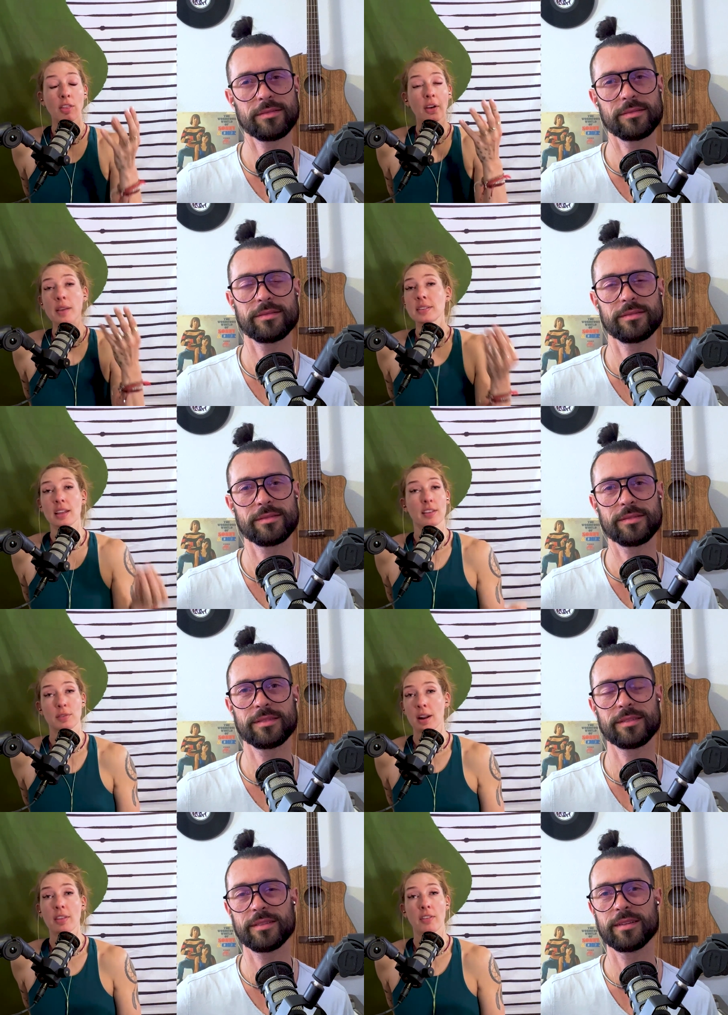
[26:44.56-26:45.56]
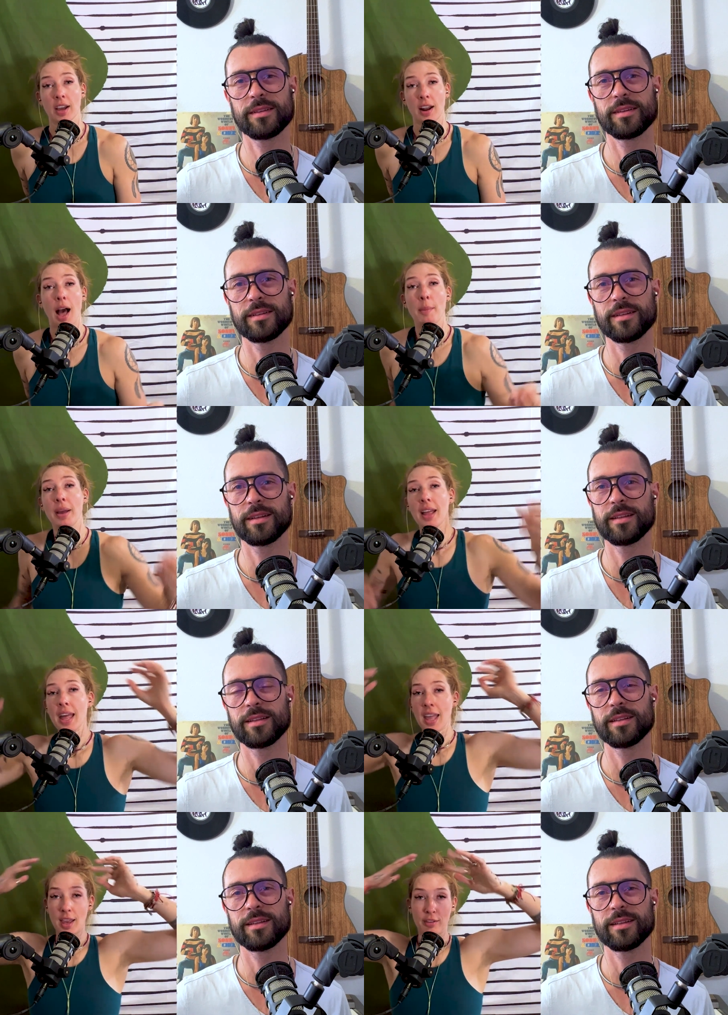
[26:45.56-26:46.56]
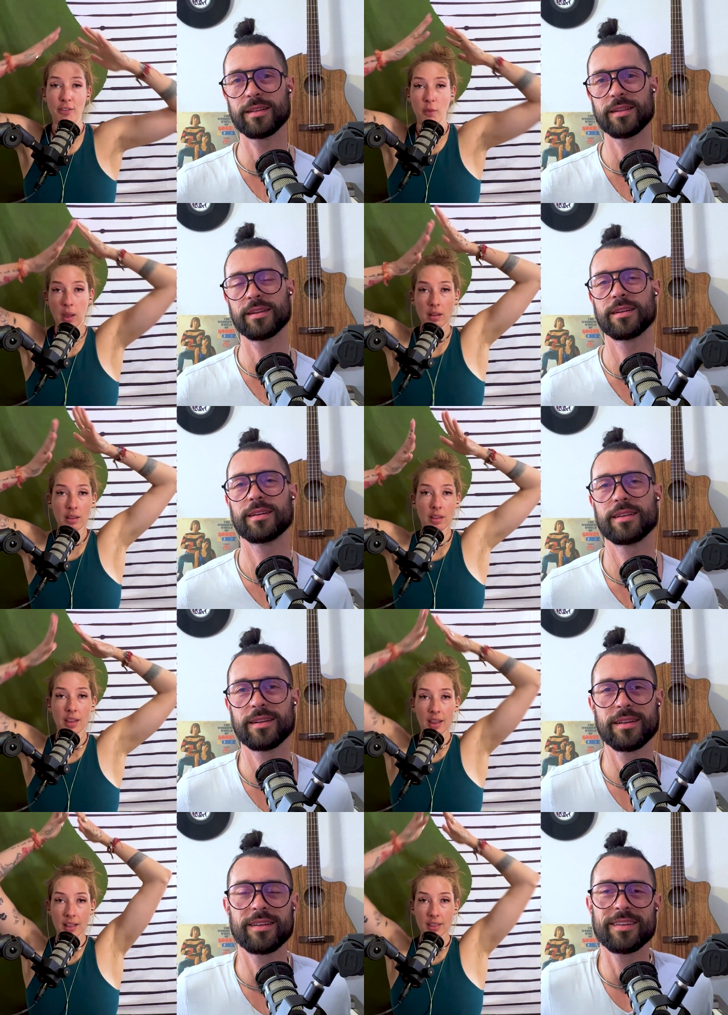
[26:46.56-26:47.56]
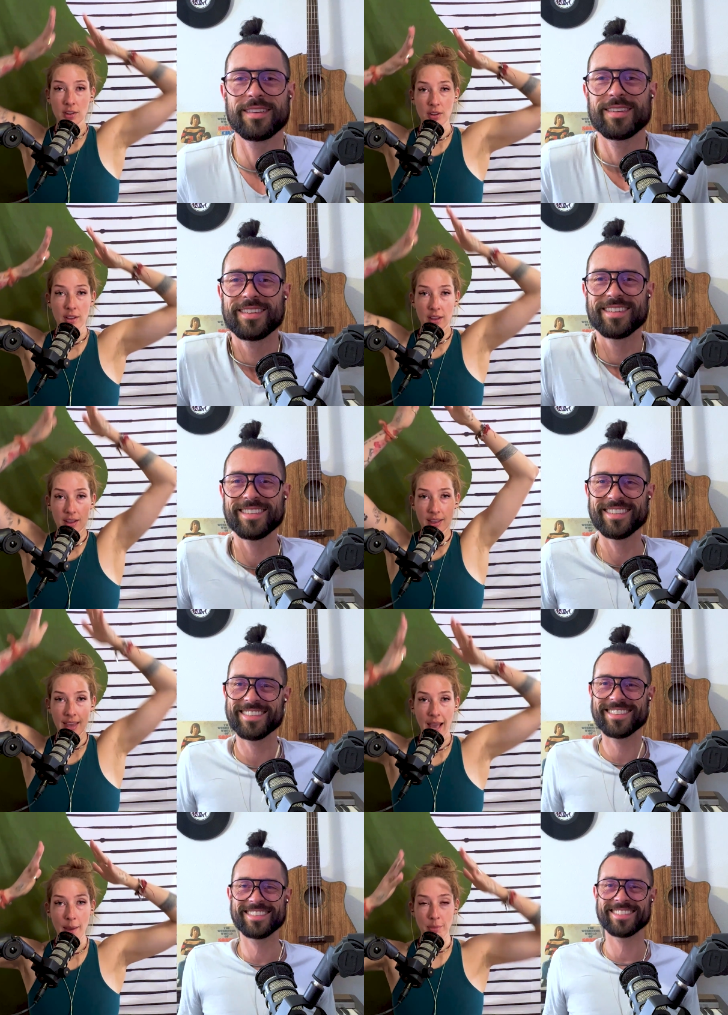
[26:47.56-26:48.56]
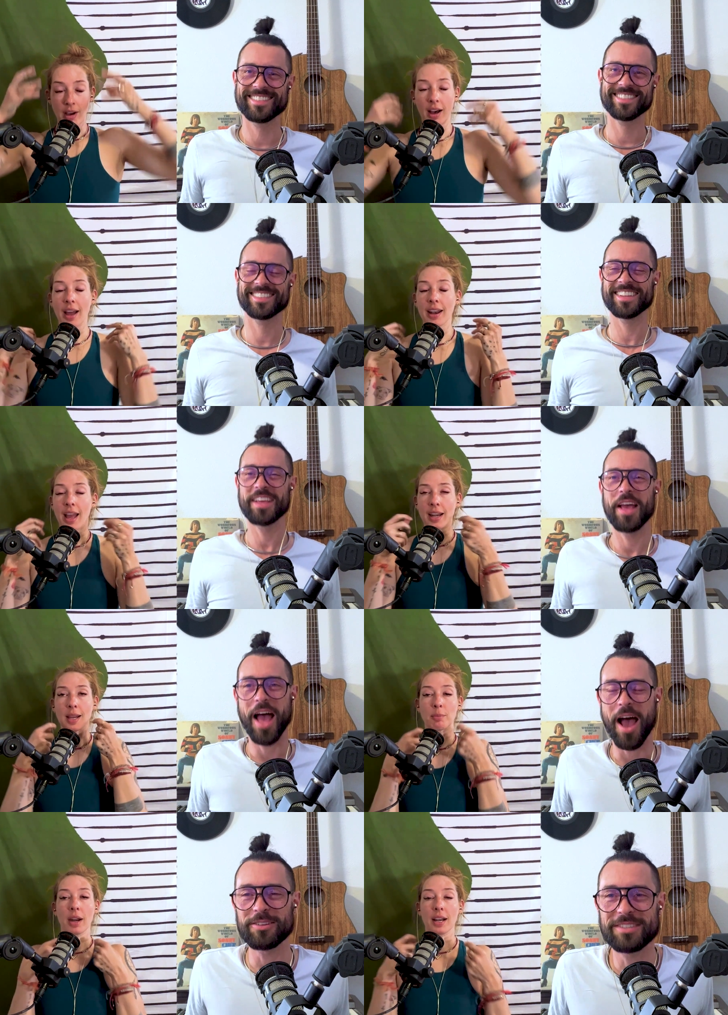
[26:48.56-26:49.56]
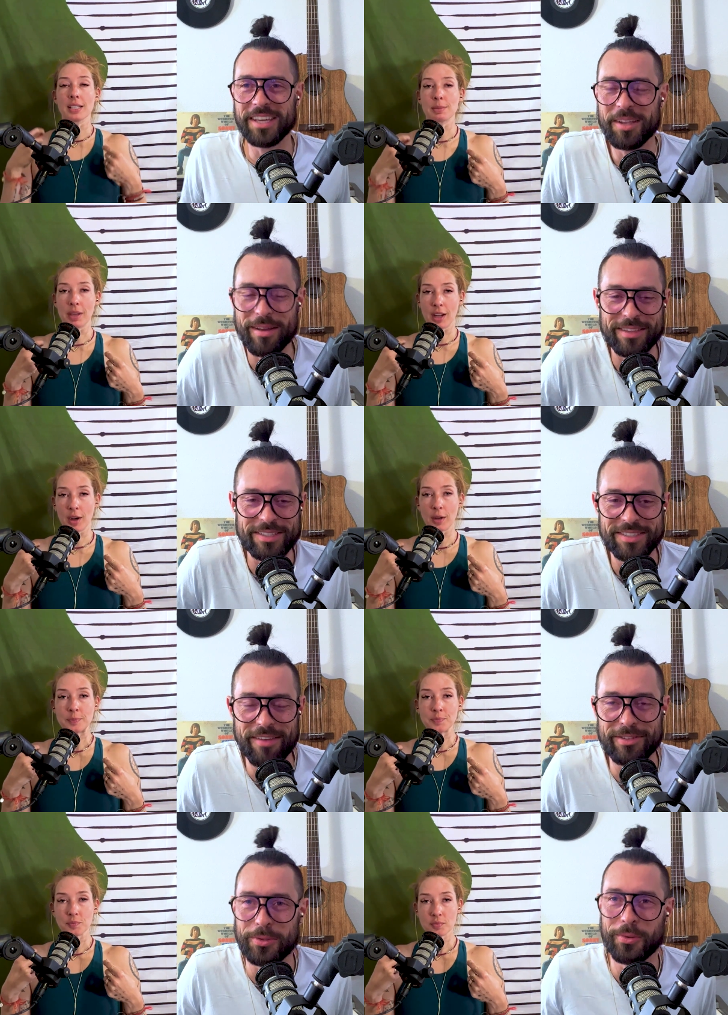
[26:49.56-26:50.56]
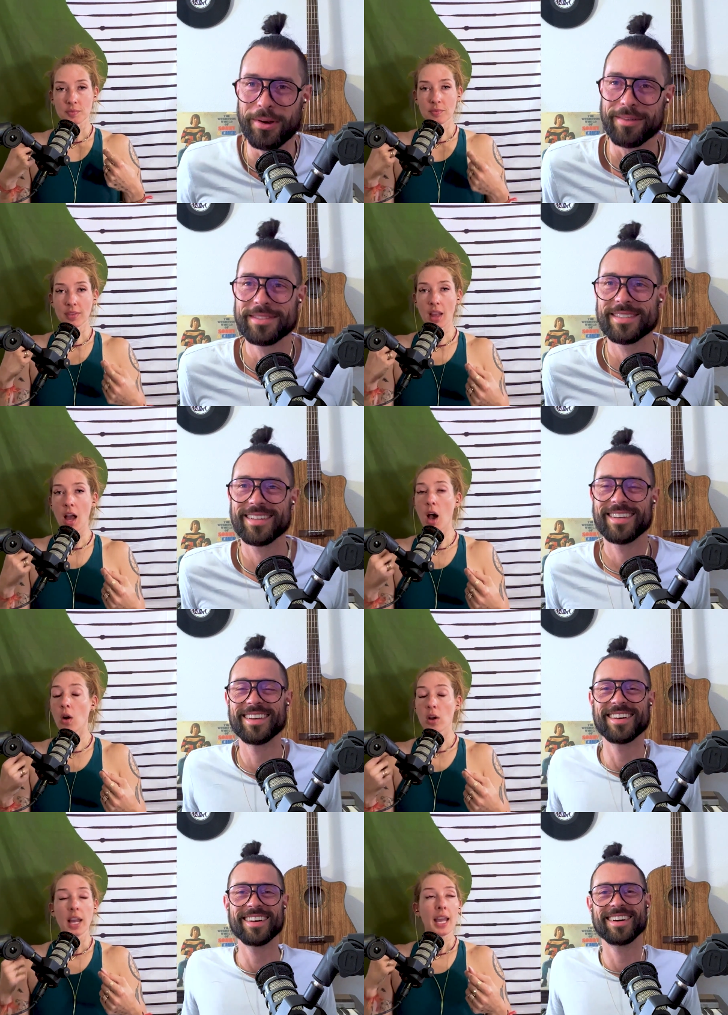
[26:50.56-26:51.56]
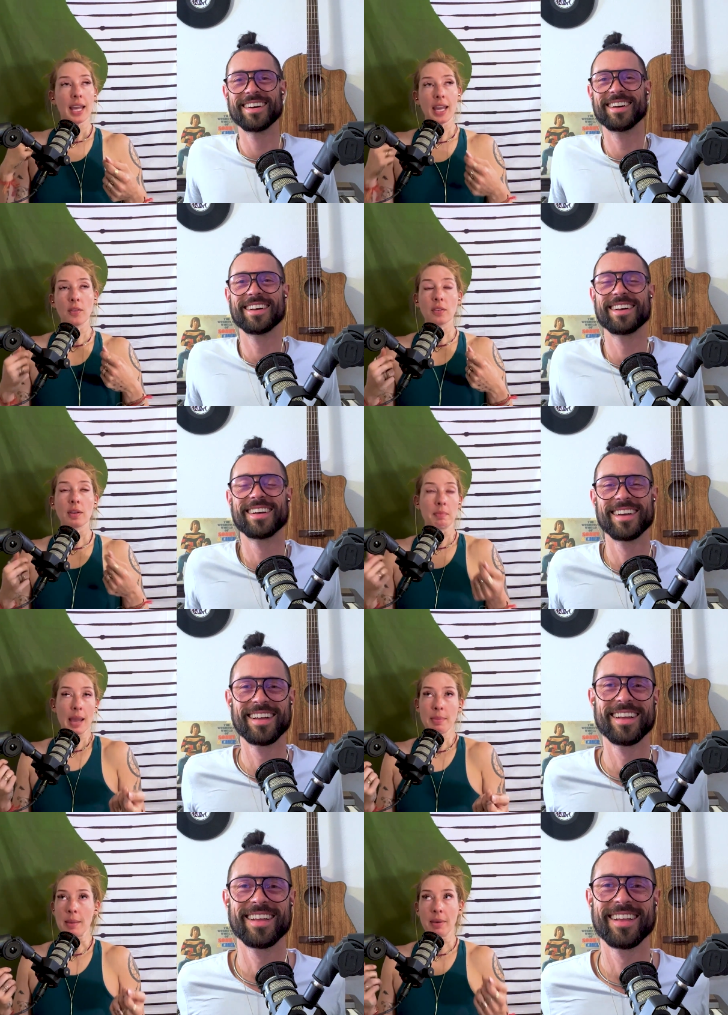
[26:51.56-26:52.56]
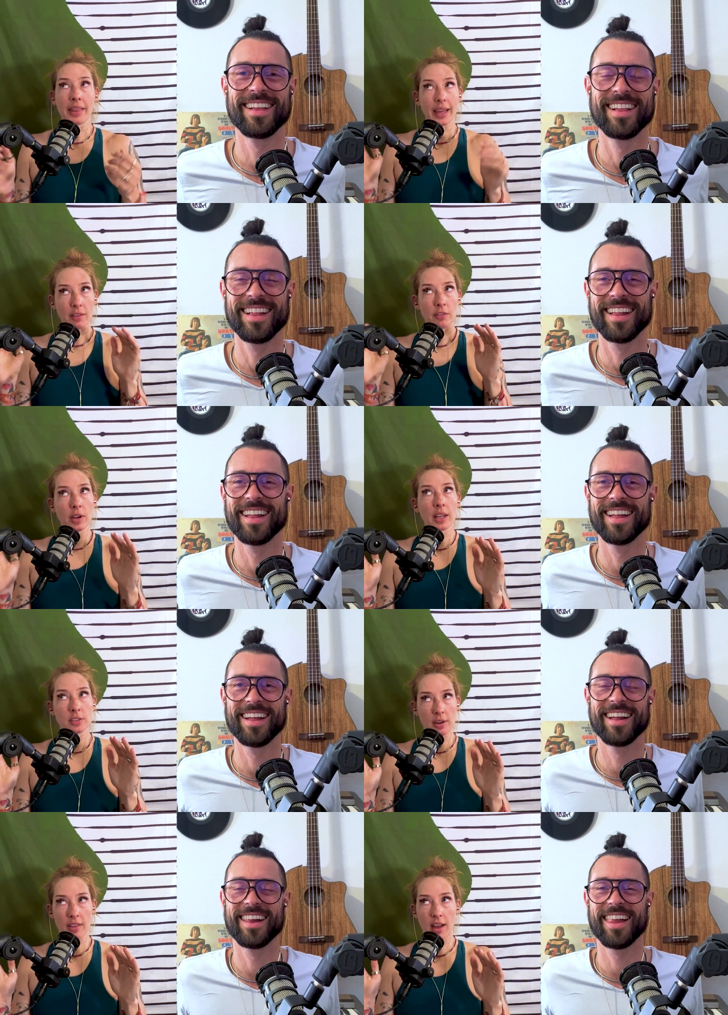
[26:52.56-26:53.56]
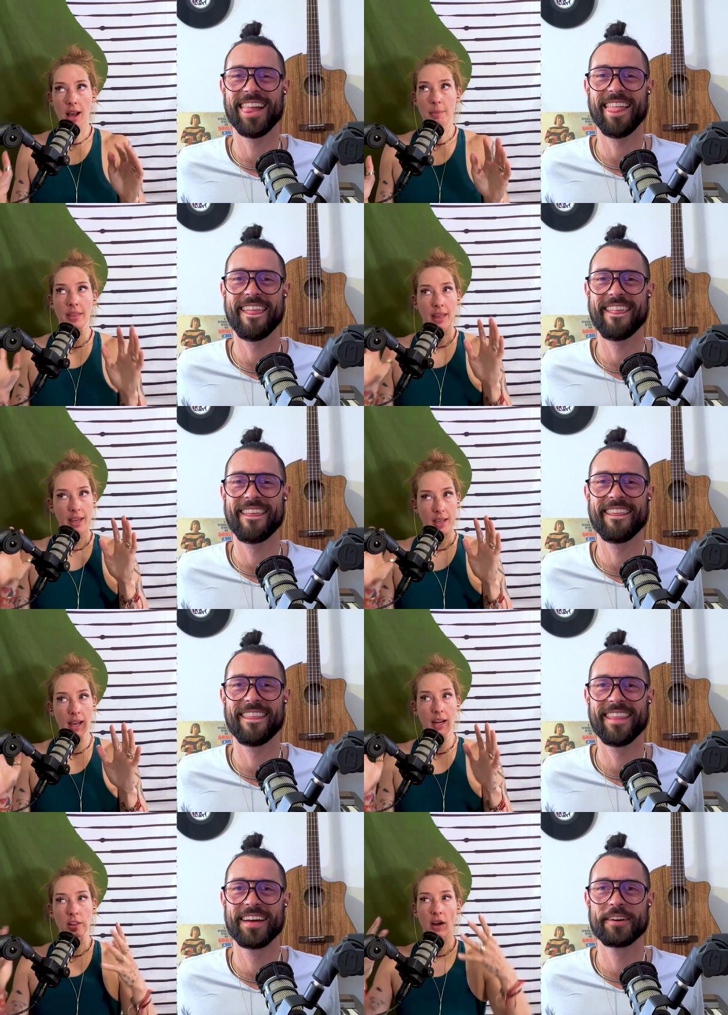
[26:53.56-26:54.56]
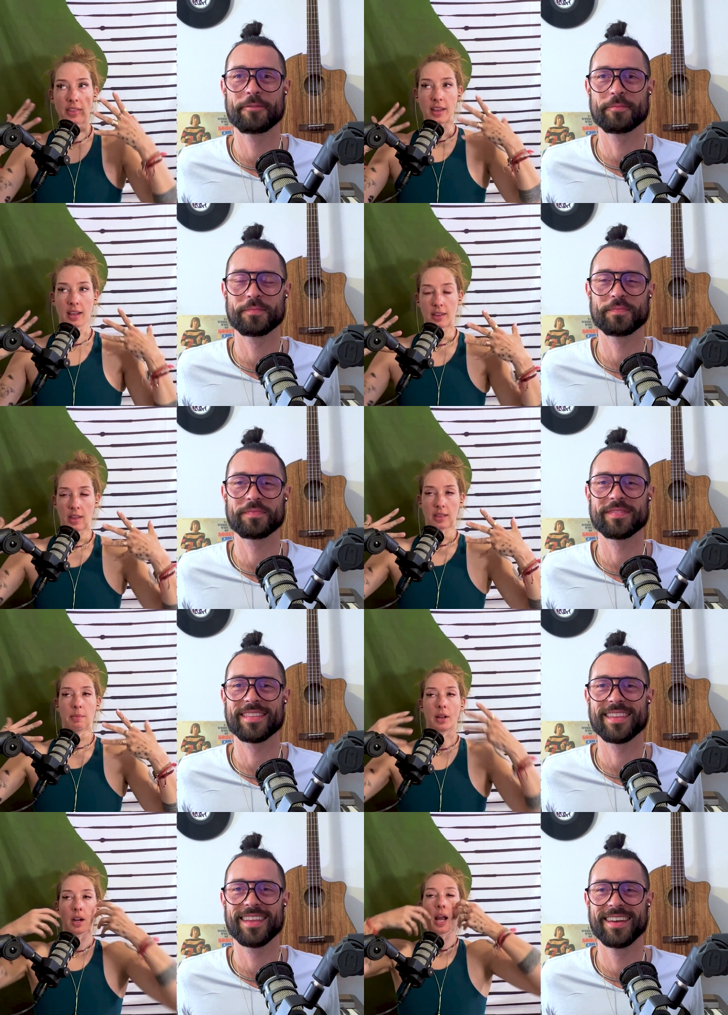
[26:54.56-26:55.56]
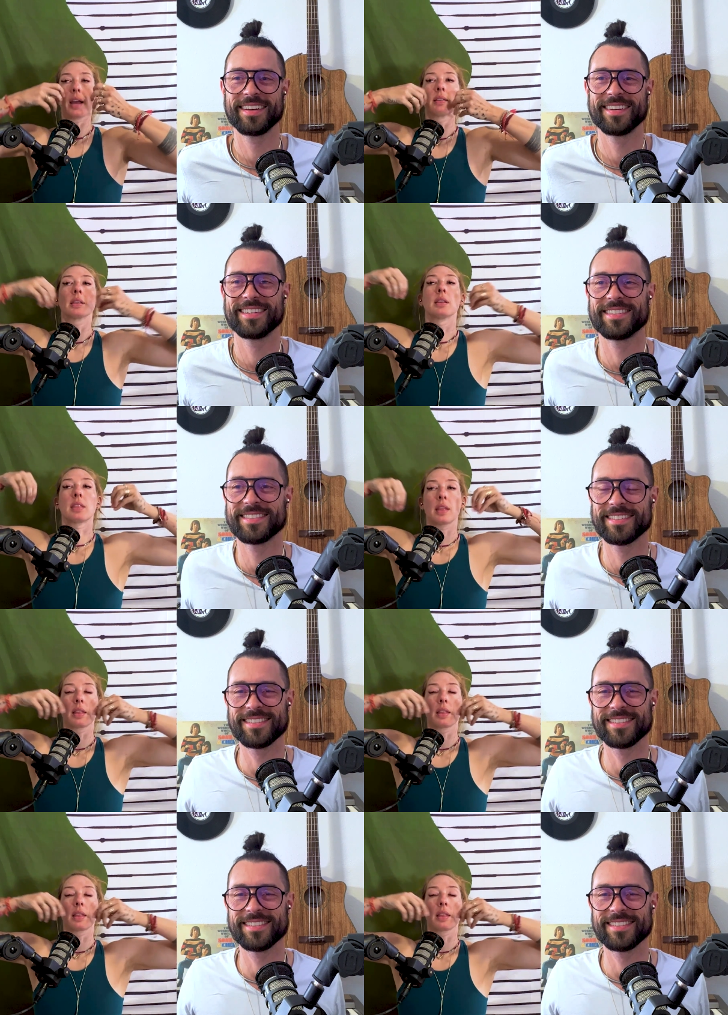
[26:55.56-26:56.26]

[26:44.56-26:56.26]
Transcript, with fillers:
Speaker 1: looked like he saw the straight out of the fucking Hobbit. He had a foil little cap on, and he. I was thinking about beard. the Seven
Speaker 2: Dwarves.
Speaker 1: Oh, he maybe, but like really straight out of the Hobbit, like kind of looked like the like the bigger guy with the thing.